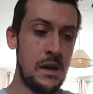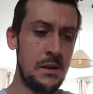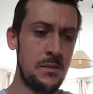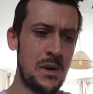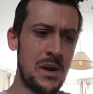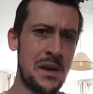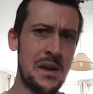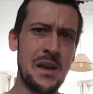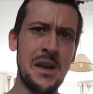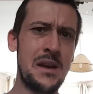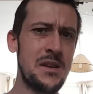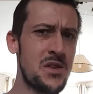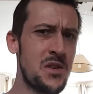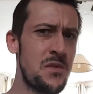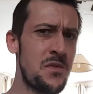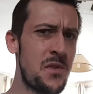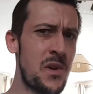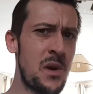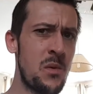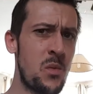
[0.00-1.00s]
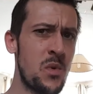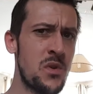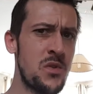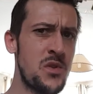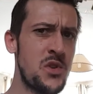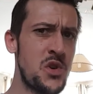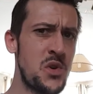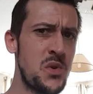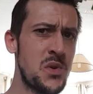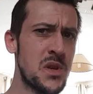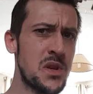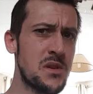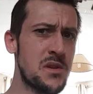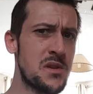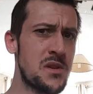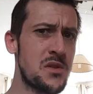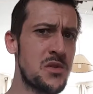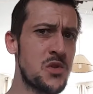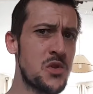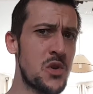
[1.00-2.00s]
but I can't actually find one of the juices,
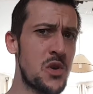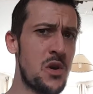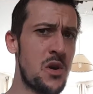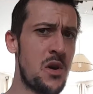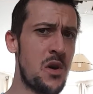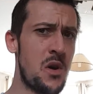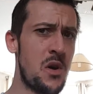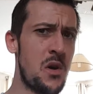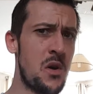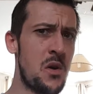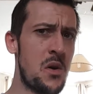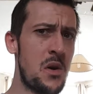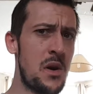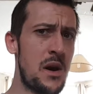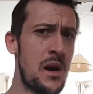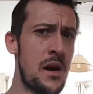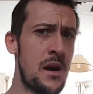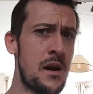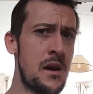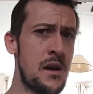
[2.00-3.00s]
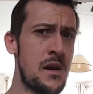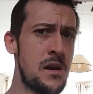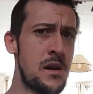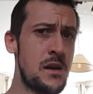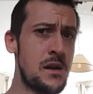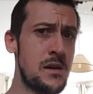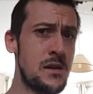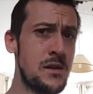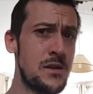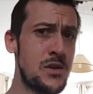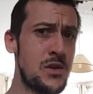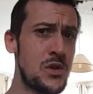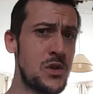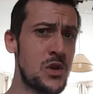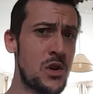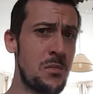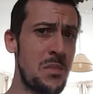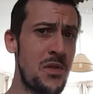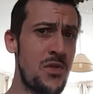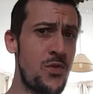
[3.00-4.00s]
so it's just
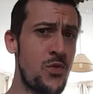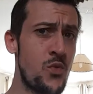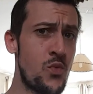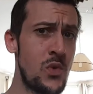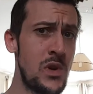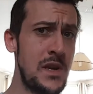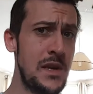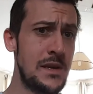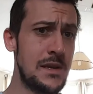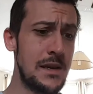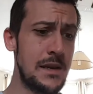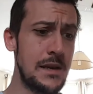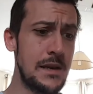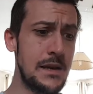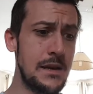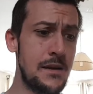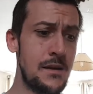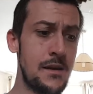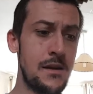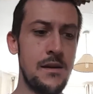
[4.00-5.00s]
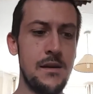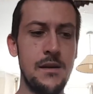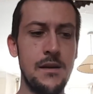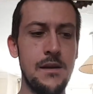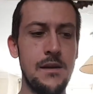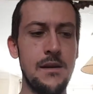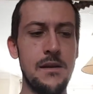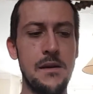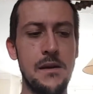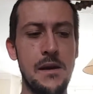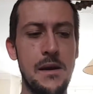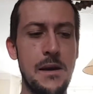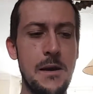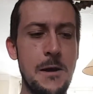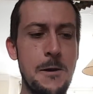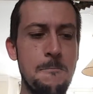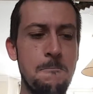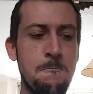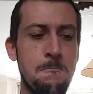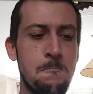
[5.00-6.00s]
gonna be three today.
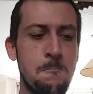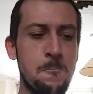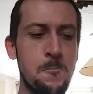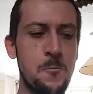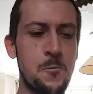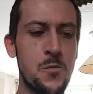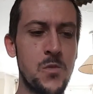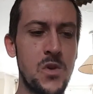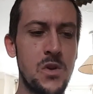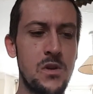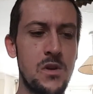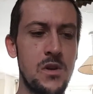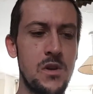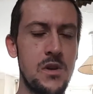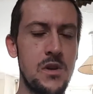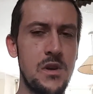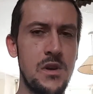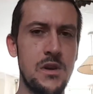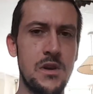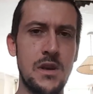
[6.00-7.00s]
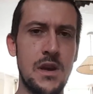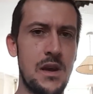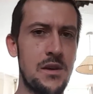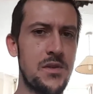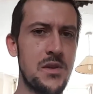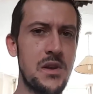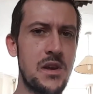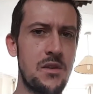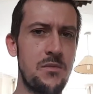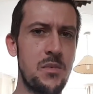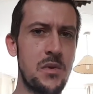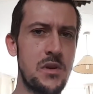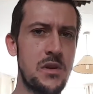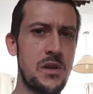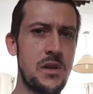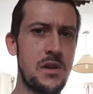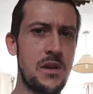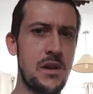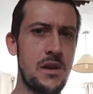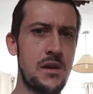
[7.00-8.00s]
Um, yeah, I think I put
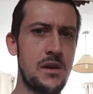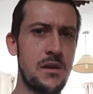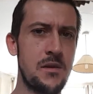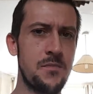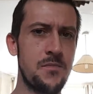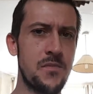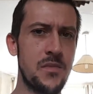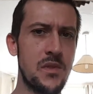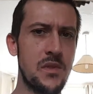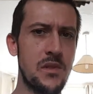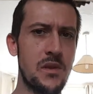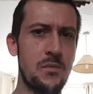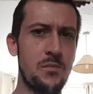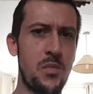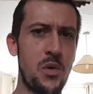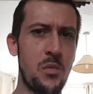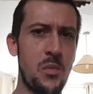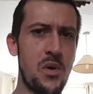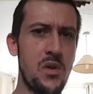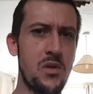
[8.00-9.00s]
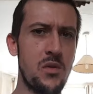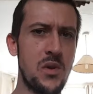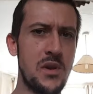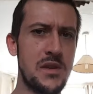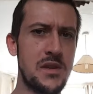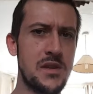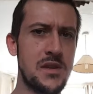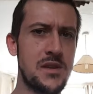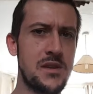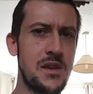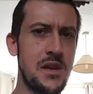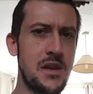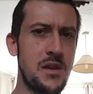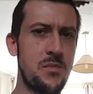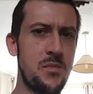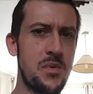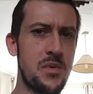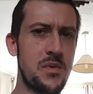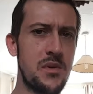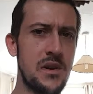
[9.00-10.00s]
them all the way to
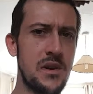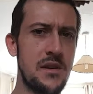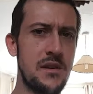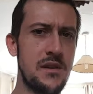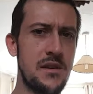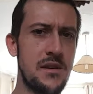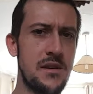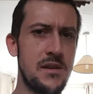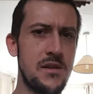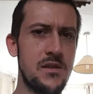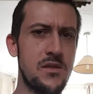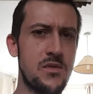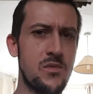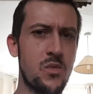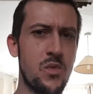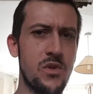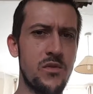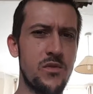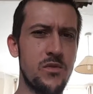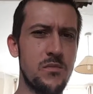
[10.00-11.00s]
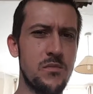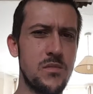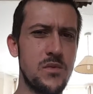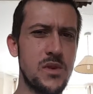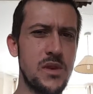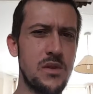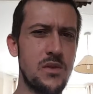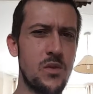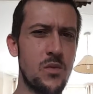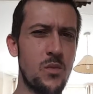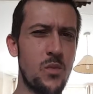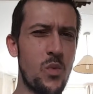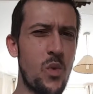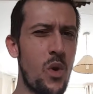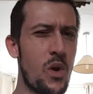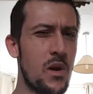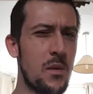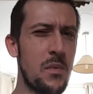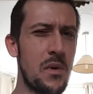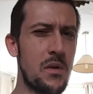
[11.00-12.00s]
steep, and one of them is either going
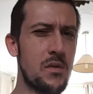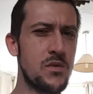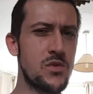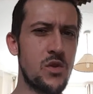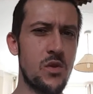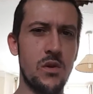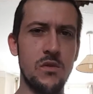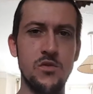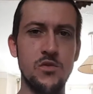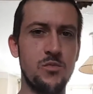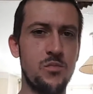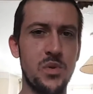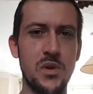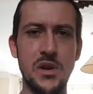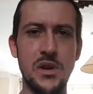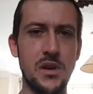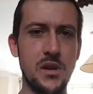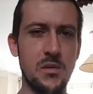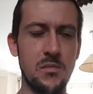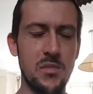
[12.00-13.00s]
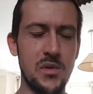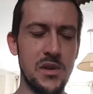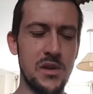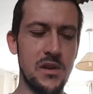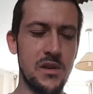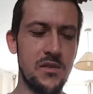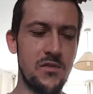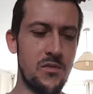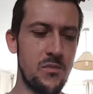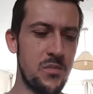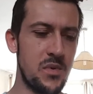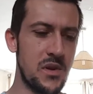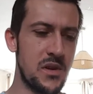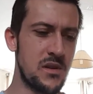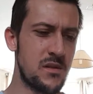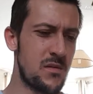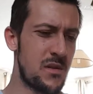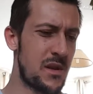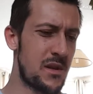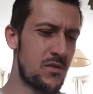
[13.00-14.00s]
walkabouts or I just put it in a completely different
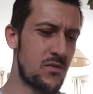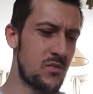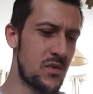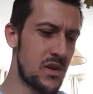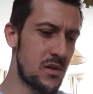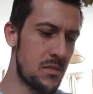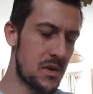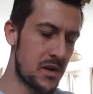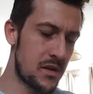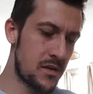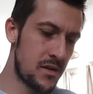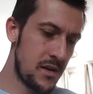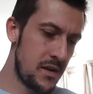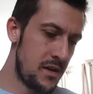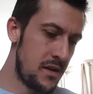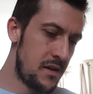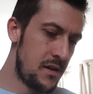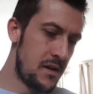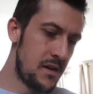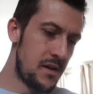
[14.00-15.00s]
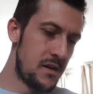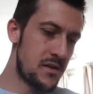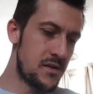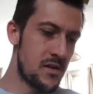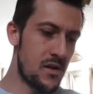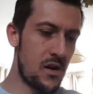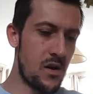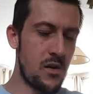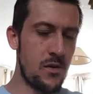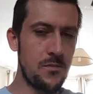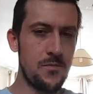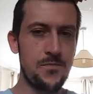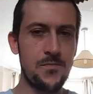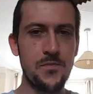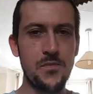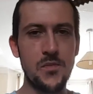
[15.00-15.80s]
place. So that doesn't really matter. So